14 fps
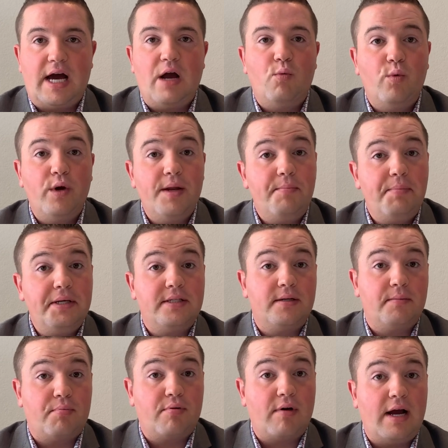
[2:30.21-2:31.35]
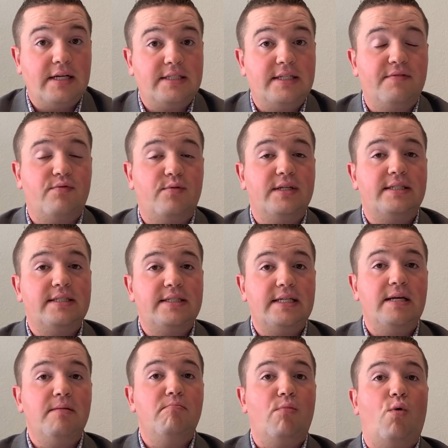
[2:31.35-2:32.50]
I wouldn't be surprised if we
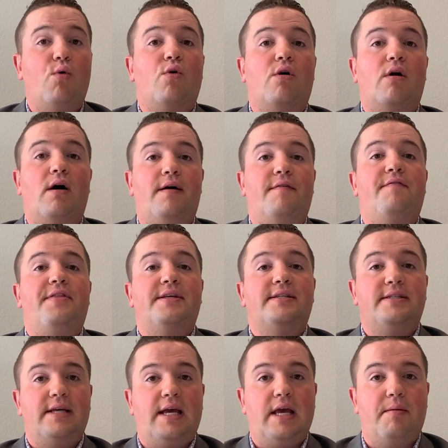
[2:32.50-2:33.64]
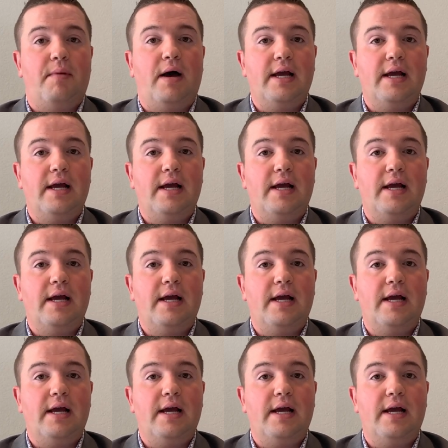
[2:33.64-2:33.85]
see more of the same.